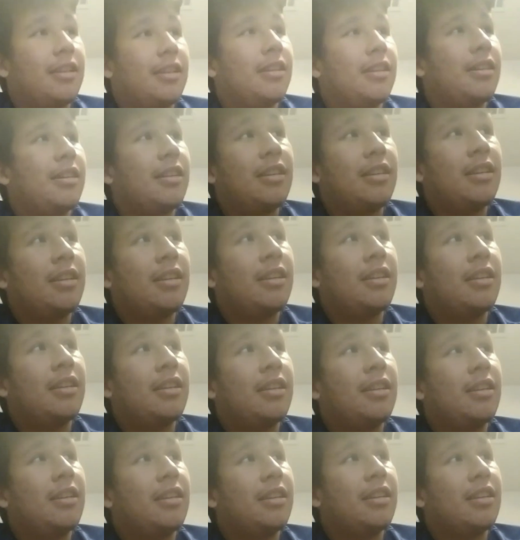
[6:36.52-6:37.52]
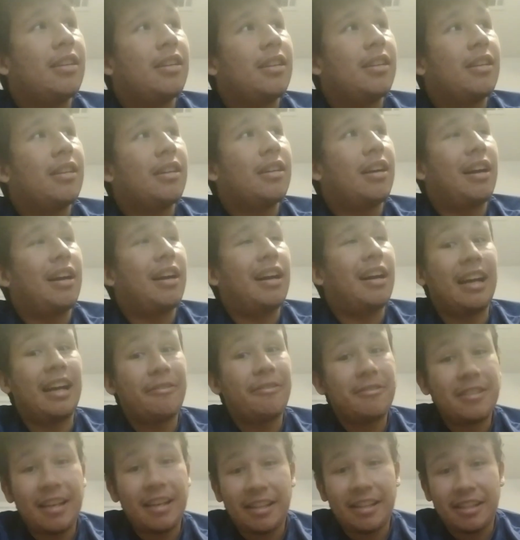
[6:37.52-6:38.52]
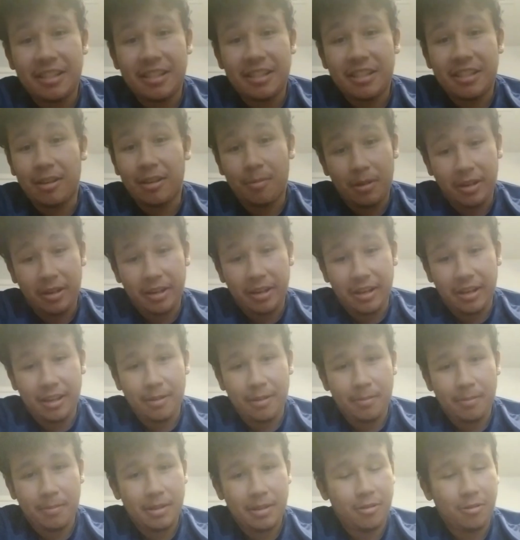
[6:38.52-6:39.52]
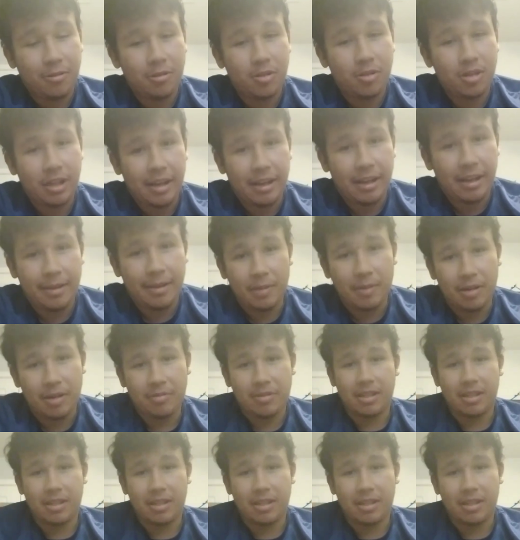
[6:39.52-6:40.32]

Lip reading: I was at summer camp, and the whole time I was like imitating